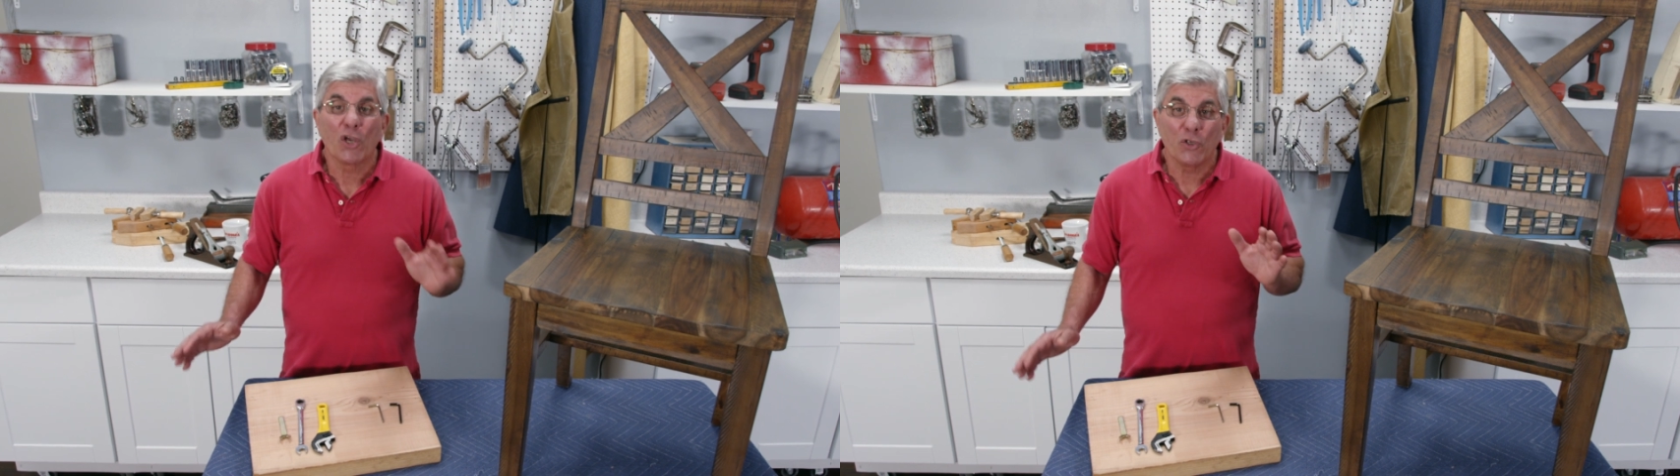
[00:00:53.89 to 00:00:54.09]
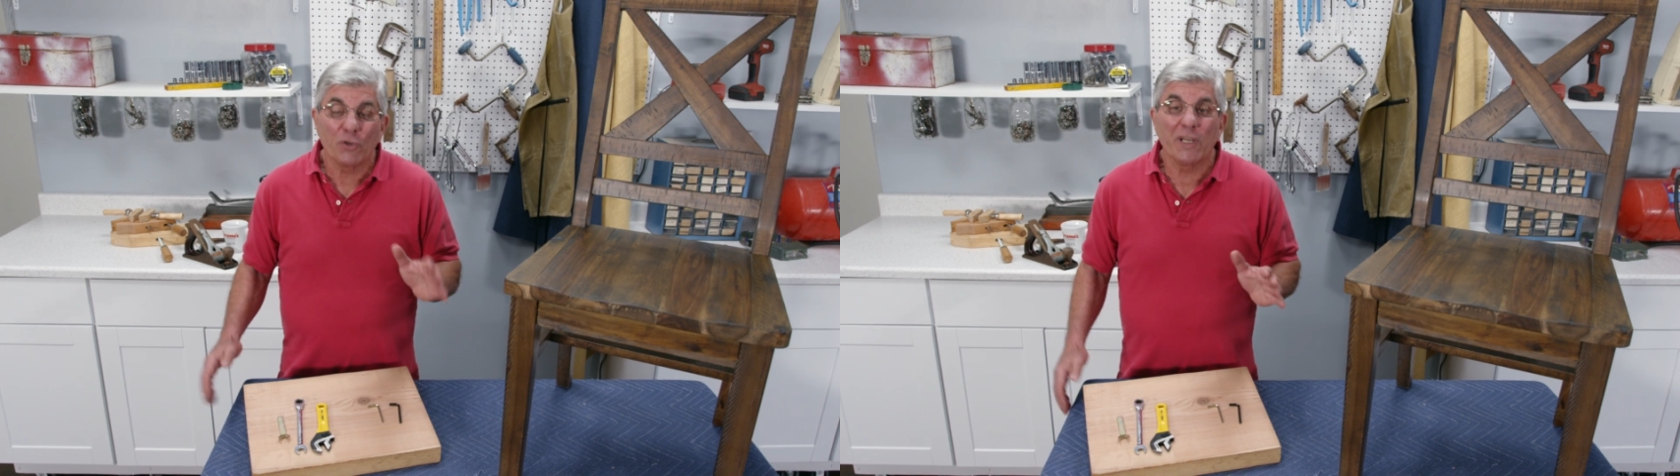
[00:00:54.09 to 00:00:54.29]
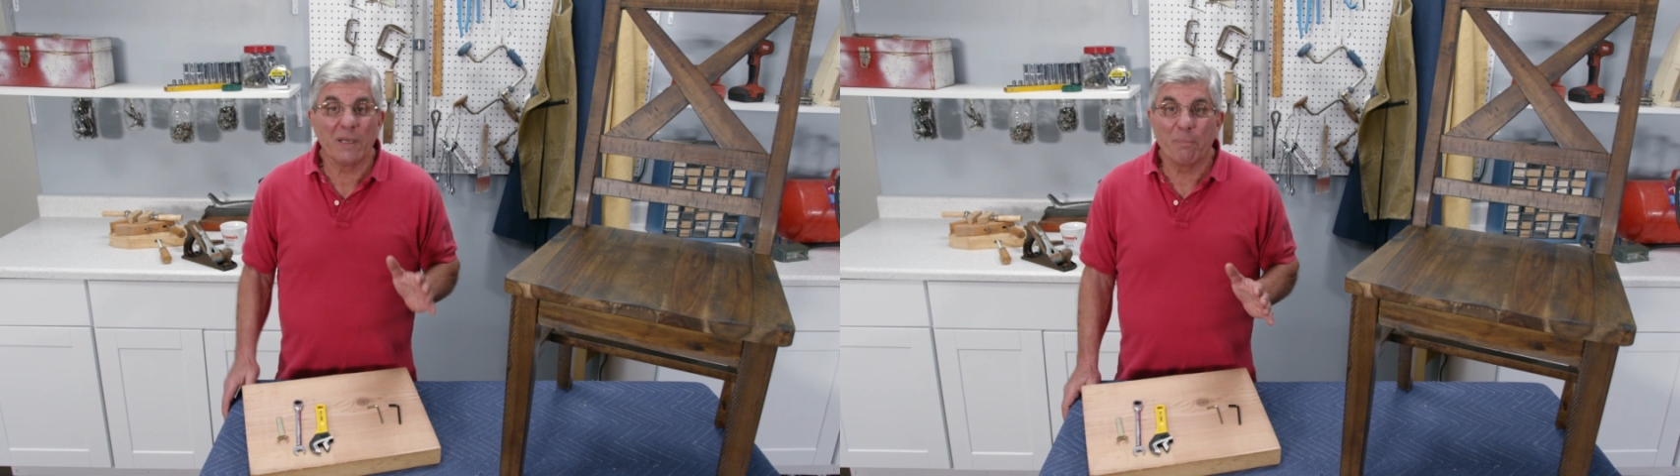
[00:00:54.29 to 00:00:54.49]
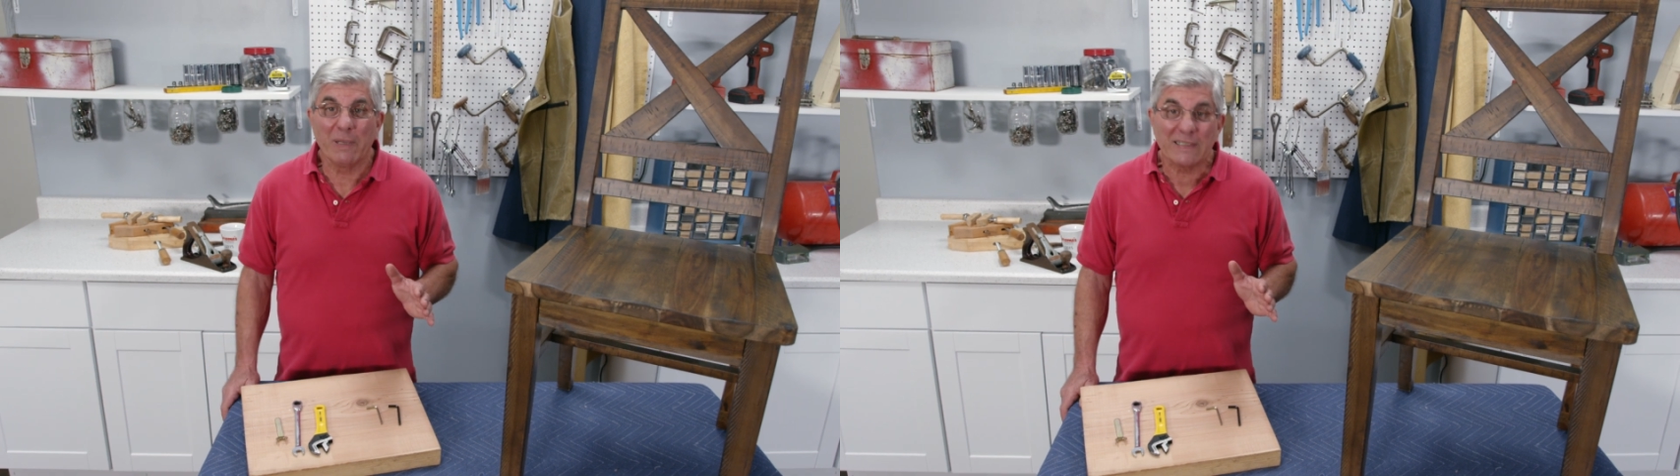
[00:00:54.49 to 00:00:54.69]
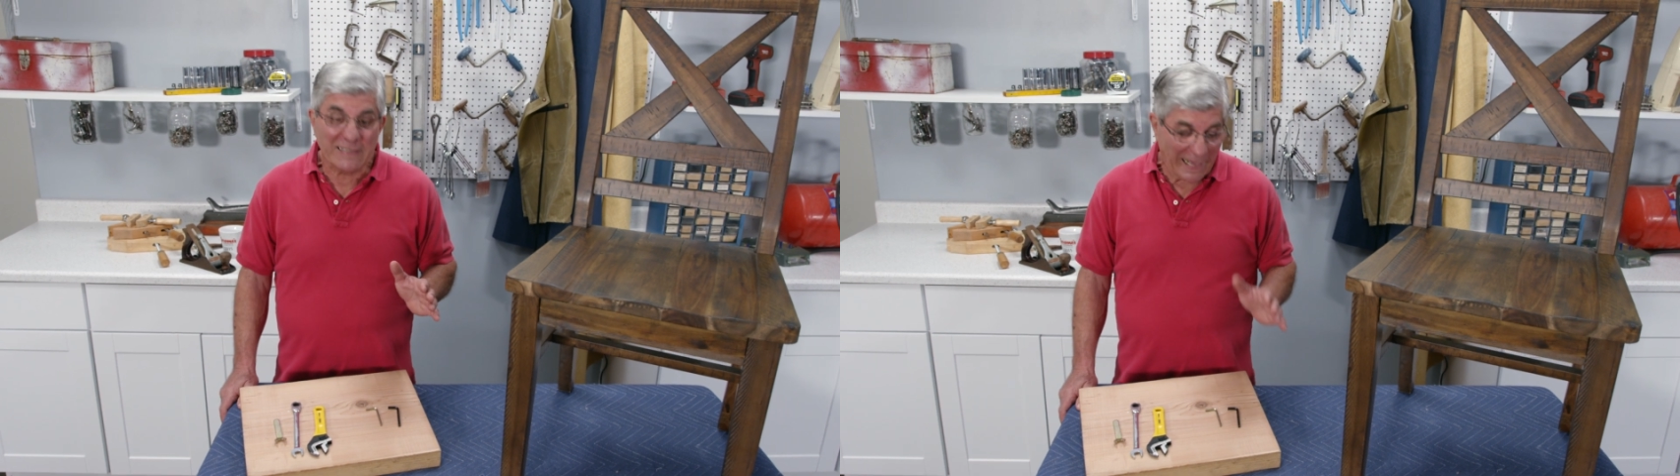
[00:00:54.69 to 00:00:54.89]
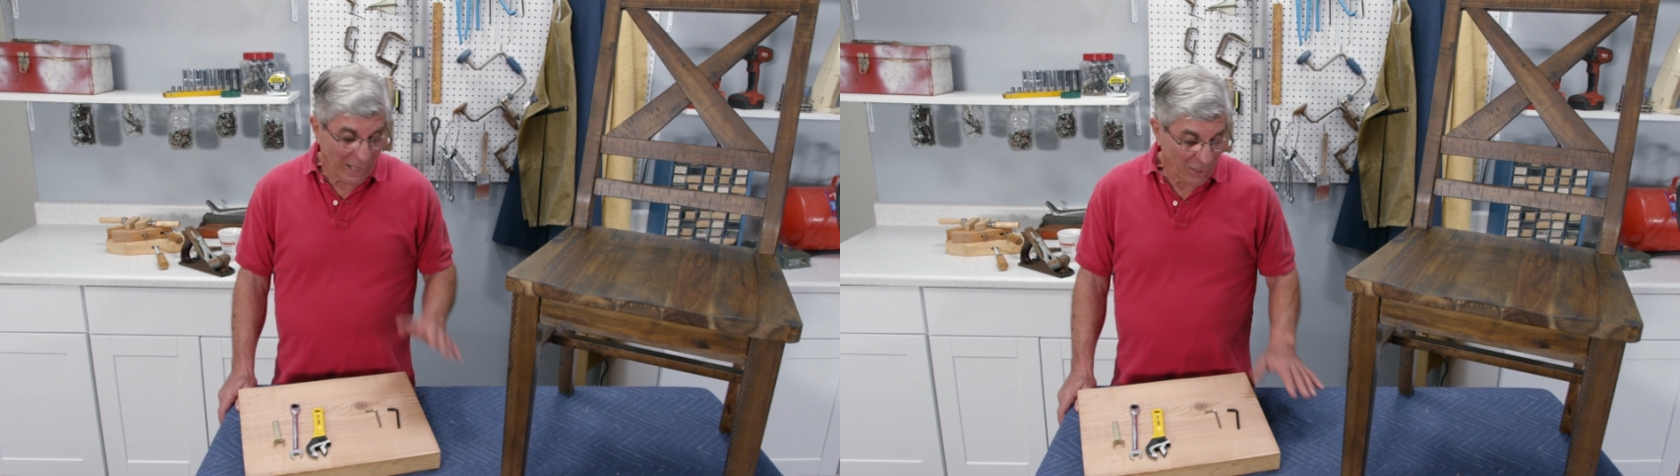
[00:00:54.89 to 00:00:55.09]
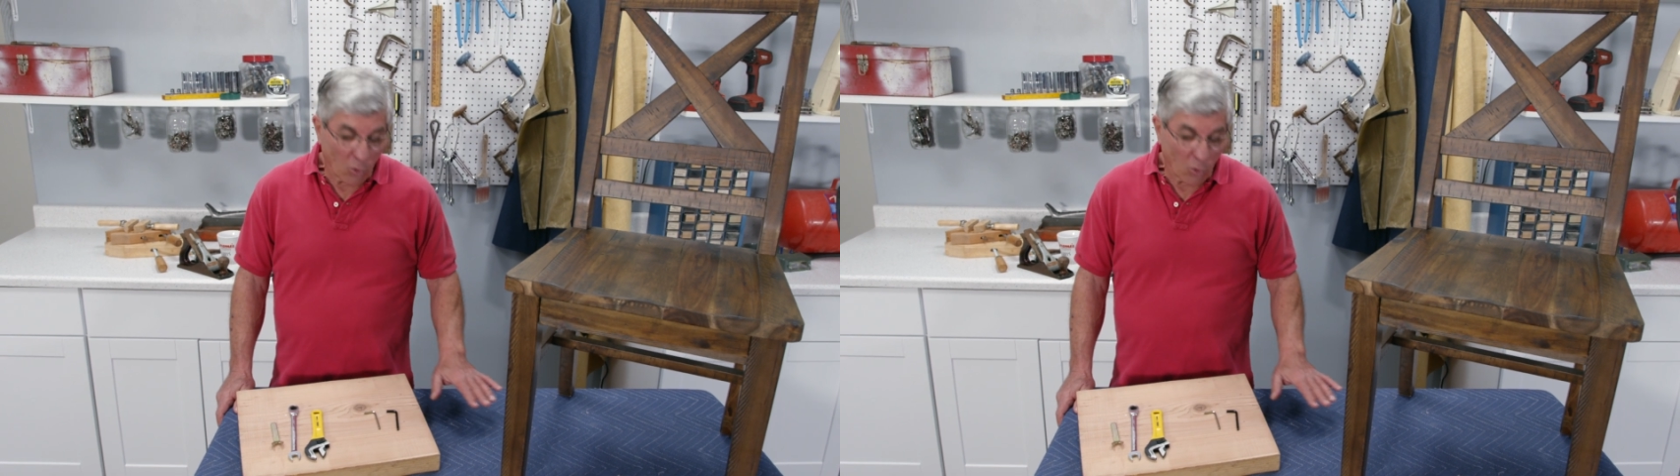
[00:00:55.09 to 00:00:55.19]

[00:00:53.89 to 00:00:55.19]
you'll need a big towel